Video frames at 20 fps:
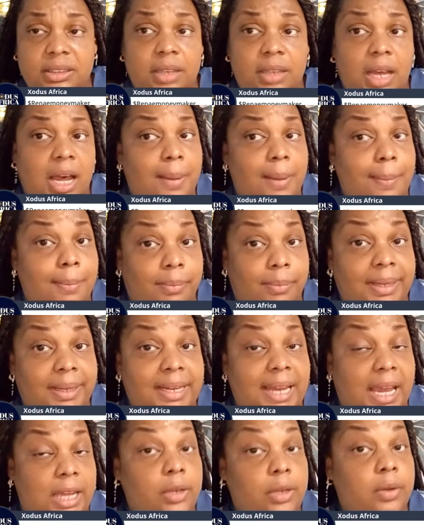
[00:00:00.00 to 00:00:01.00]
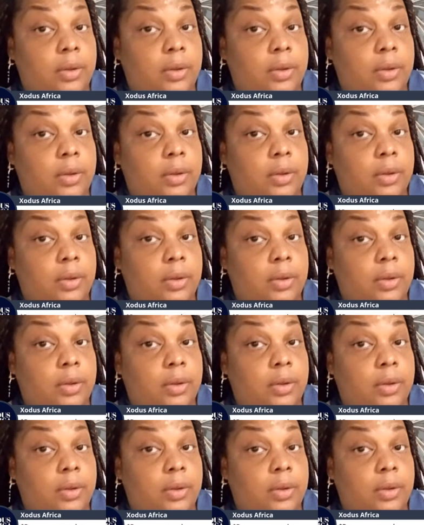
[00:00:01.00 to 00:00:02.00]
But I know that put a
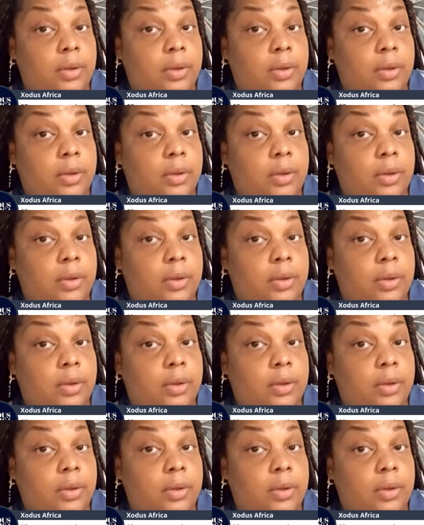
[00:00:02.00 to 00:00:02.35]
fire under